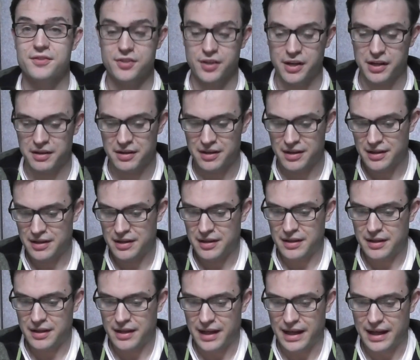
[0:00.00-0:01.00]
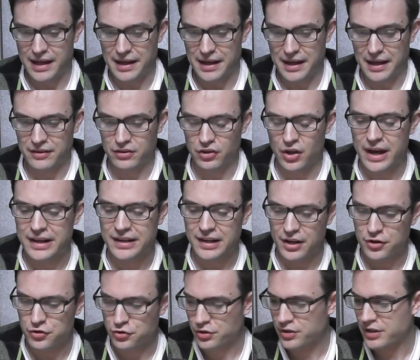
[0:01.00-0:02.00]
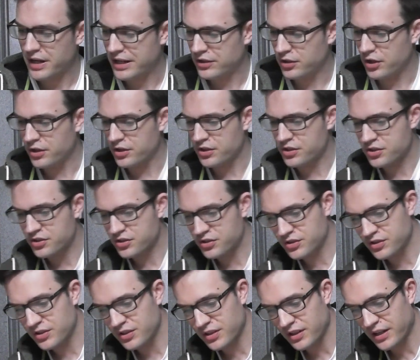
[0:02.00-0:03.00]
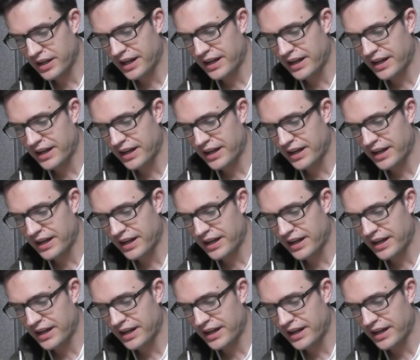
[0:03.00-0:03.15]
So at 900 I noticed